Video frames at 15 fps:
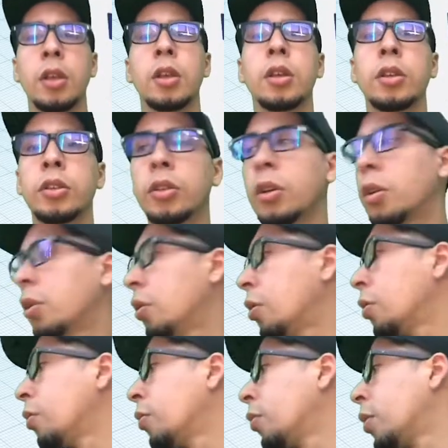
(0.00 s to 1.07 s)
So
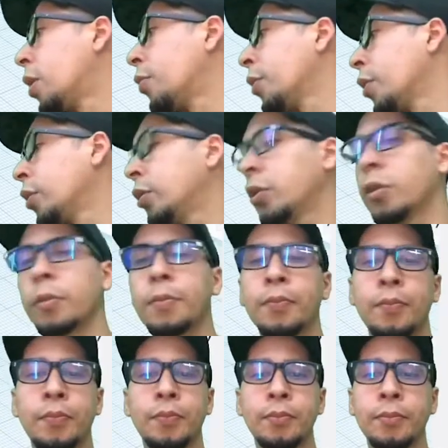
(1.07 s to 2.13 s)
what are we going to do?
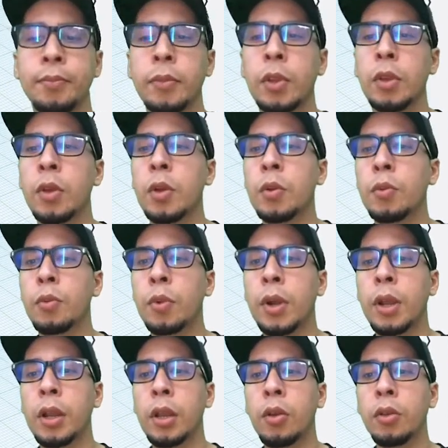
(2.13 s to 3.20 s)
We're going to
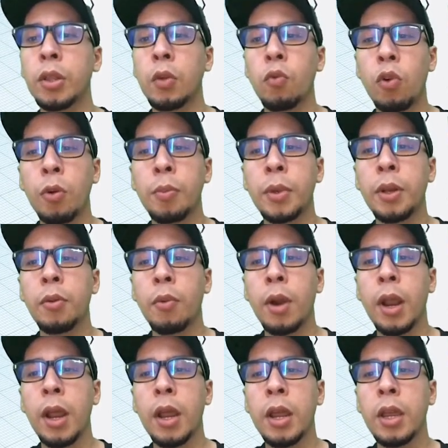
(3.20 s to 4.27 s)
click on the Warplane
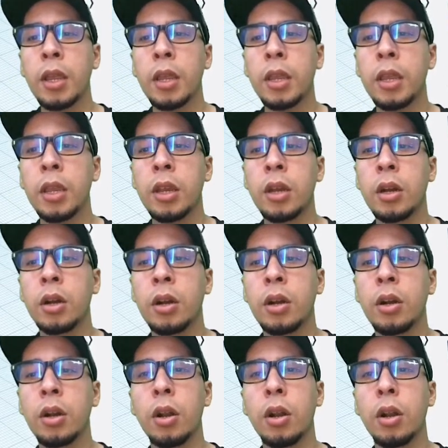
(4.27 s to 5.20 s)
right here